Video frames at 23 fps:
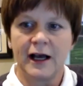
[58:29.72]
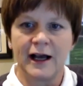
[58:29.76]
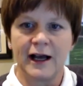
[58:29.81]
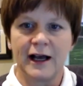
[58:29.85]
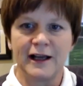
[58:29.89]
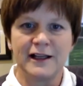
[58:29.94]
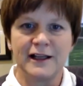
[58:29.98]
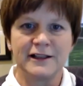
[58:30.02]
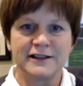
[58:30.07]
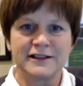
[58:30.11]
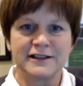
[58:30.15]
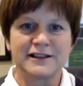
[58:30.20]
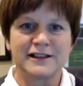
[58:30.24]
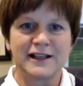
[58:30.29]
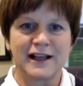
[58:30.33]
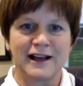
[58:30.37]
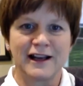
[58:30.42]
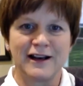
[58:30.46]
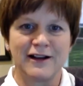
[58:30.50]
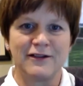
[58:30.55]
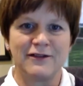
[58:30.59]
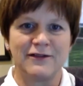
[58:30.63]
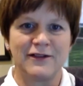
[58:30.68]

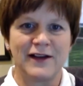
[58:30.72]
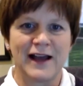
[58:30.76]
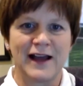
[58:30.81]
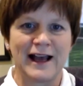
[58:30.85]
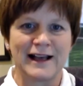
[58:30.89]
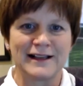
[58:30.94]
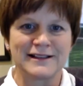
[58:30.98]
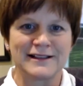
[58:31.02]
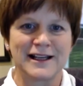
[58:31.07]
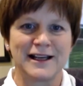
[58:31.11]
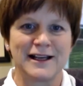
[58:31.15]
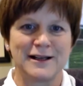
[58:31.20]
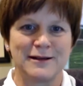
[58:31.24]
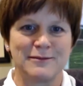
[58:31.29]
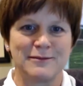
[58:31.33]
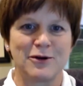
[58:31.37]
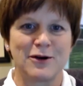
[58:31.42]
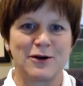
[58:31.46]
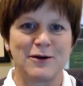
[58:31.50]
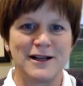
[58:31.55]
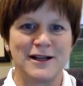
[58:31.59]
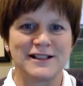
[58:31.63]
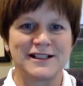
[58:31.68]
instead of asking
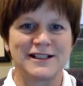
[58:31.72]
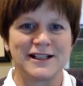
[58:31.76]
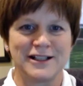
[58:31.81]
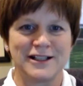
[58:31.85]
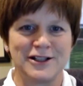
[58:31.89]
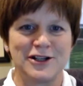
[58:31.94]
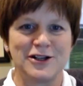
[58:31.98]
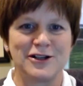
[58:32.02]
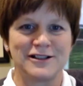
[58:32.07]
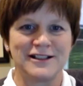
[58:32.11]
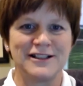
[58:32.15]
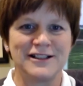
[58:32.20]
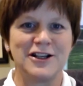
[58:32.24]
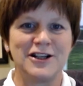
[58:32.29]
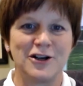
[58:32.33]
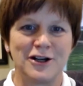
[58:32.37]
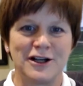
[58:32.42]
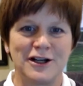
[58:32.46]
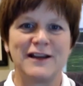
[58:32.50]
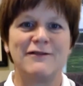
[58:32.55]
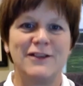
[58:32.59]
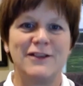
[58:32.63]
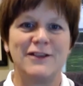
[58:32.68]
permission, you're
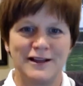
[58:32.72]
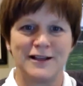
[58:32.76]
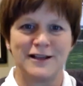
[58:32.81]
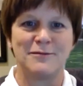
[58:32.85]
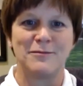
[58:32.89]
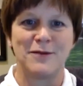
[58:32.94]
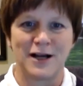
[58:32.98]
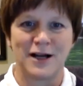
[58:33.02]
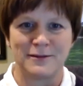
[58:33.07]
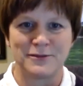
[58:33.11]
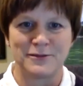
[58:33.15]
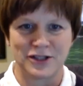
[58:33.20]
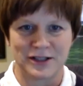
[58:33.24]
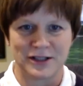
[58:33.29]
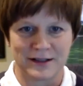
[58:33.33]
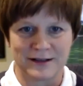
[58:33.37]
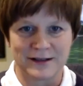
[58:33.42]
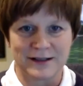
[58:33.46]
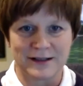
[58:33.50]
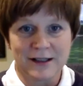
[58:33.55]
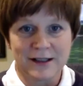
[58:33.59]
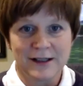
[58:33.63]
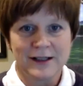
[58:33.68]
giving them
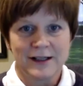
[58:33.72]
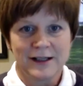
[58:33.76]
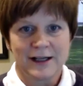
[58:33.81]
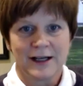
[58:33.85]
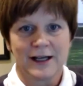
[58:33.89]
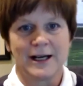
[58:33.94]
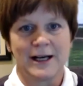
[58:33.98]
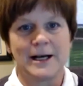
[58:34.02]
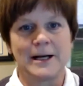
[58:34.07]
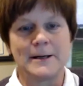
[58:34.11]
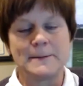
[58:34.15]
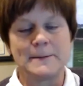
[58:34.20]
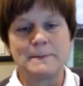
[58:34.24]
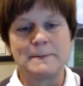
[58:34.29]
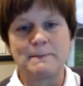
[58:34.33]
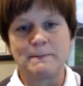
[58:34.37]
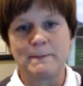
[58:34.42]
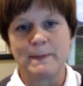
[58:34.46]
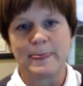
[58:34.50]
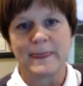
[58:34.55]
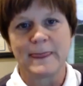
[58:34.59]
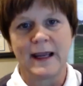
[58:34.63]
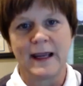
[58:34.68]
options.
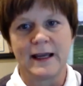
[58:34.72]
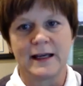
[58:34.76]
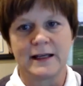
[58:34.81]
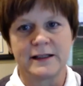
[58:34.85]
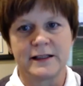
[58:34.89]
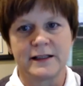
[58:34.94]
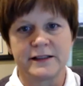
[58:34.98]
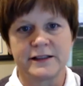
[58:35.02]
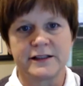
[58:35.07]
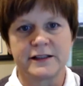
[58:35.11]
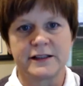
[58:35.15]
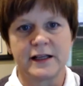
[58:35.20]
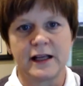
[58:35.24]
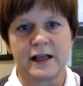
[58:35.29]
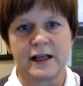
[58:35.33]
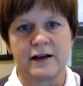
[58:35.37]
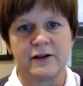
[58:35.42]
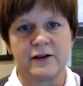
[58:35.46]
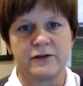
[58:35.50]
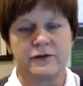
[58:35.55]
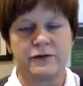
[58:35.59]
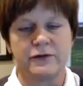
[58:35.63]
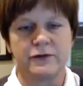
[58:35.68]
And instead
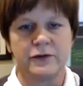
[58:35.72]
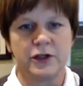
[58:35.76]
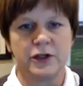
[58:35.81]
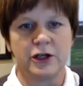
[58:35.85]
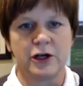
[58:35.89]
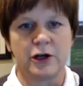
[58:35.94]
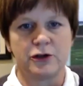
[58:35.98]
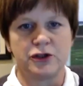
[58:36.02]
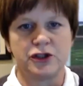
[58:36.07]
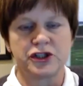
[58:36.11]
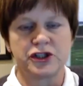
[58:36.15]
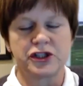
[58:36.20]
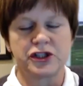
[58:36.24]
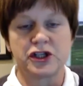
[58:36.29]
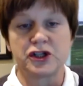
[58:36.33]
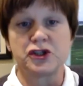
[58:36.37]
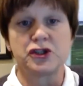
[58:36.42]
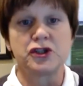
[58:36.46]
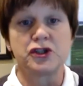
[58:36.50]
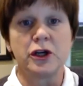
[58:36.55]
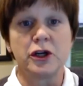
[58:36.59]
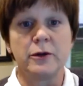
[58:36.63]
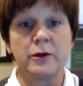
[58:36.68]
of, just
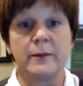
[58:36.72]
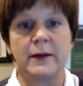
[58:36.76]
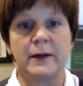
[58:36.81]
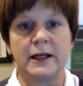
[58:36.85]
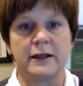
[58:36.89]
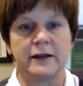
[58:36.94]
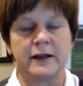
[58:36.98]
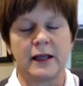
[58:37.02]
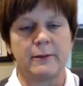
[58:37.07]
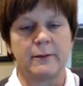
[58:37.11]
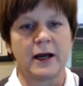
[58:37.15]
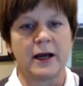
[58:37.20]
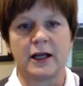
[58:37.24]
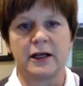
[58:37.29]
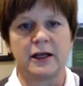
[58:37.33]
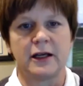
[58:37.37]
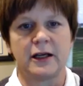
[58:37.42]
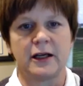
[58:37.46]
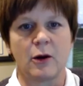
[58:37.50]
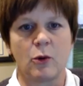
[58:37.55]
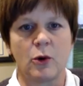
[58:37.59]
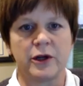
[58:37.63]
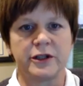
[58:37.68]
assuming they might
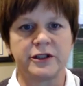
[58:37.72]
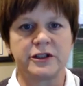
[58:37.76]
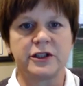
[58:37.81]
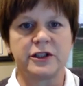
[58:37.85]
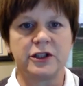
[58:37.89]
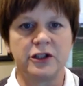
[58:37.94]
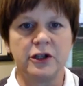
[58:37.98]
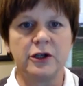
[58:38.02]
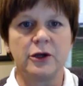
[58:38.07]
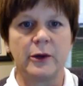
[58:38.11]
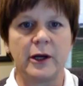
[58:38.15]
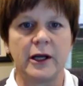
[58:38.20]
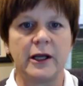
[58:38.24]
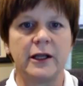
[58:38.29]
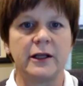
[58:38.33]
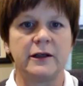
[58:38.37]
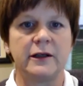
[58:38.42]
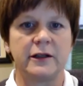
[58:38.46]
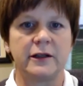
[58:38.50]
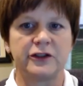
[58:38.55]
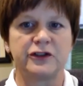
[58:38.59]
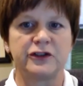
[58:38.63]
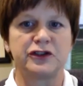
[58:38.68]
not want to do
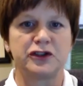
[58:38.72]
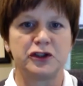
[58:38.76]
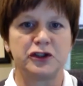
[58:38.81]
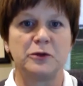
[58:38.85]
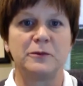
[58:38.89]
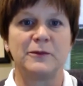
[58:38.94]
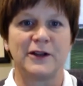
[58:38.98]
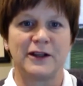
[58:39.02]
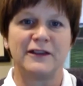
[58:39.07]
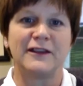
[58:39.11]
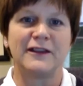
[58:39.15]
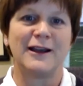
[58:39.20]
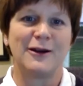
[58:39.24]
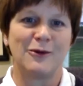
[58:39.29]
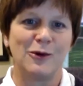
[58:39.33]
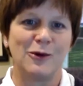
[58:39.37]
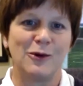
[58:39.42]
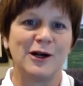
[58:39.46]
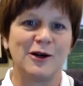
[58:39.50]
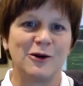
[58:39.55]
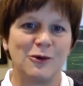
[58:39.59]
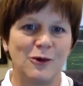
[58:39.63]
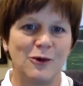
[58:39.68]
it, assume that they
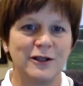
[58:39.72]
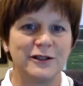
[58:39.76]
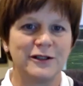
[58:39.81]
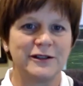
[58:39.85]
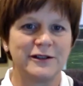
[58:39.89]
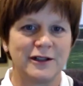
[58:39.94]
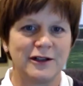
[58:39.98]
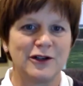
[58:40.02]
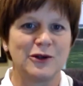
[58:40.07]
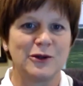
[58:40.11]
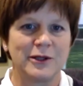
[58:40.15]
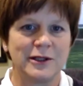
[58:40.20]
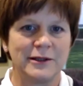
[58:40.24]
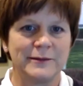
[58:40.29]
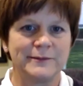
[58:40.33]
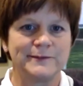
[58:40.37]
will want to do it.